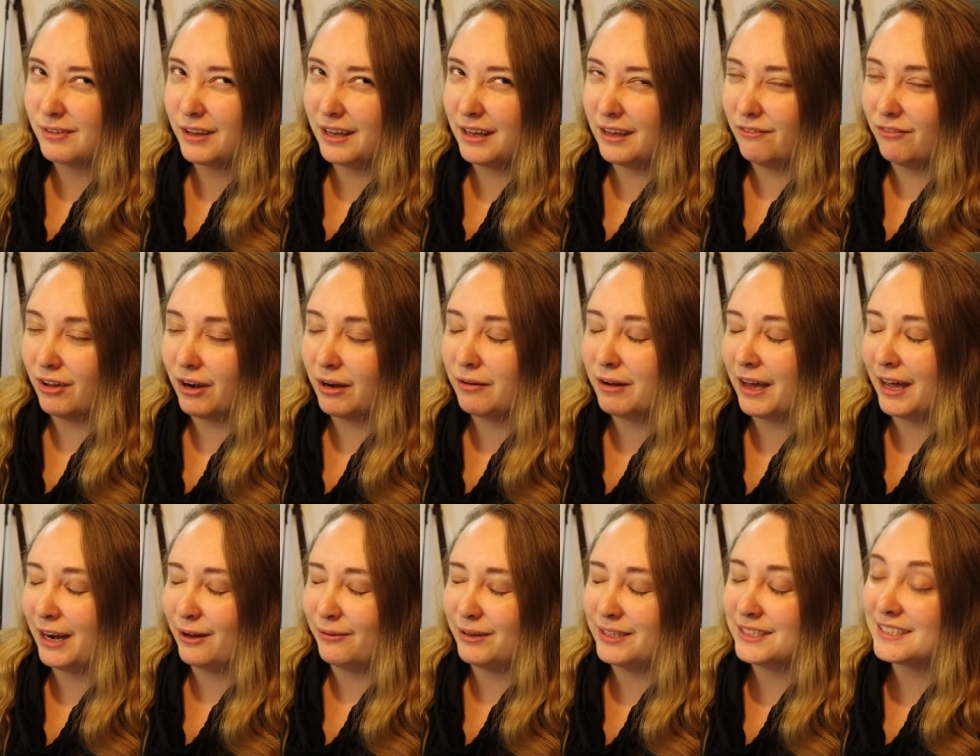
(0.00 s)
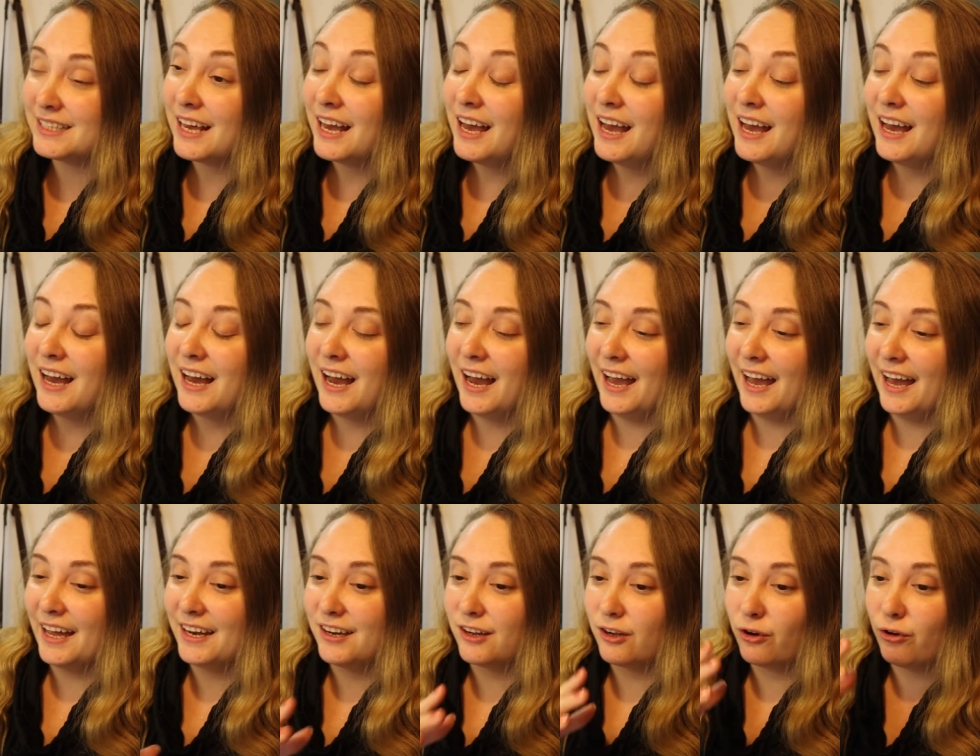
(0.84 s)
even. Anyways, I
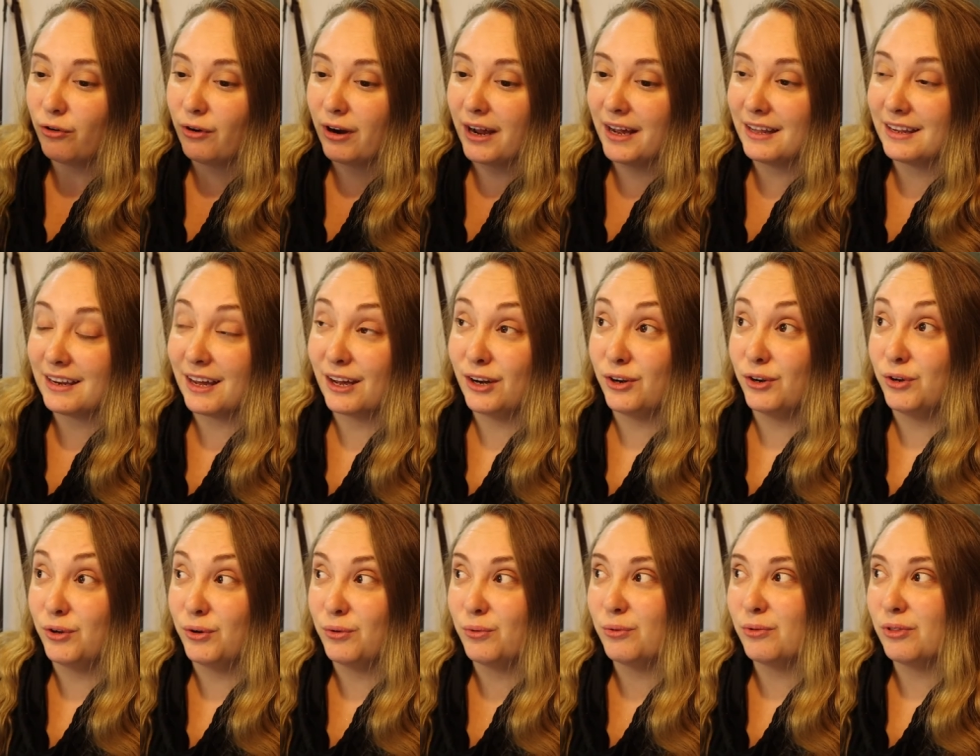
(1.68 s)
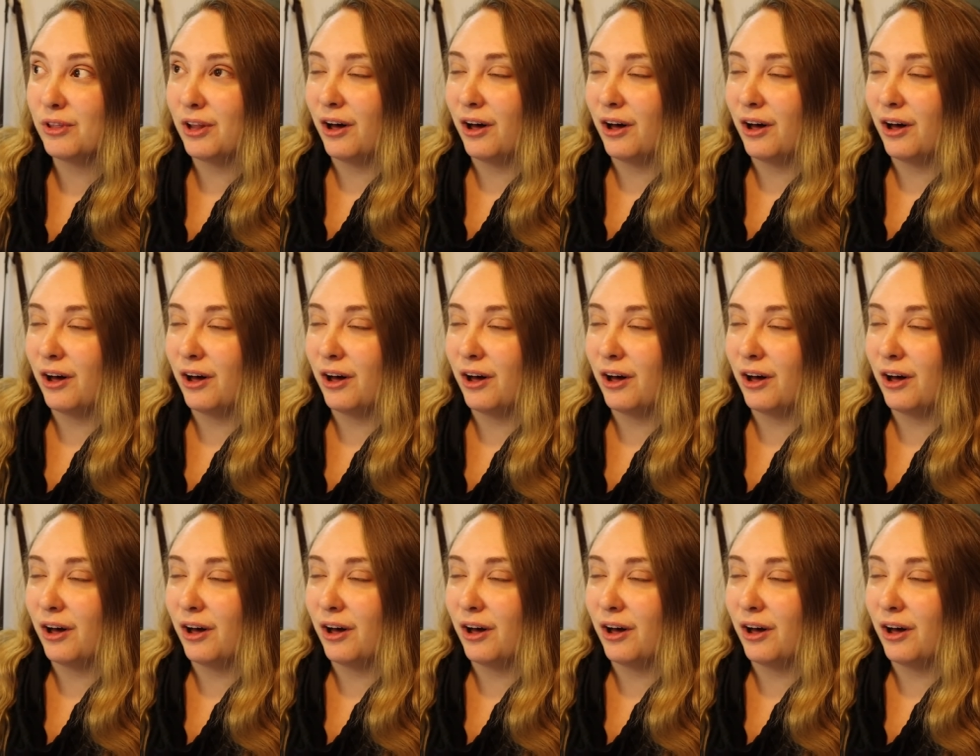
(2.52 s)
had to create a new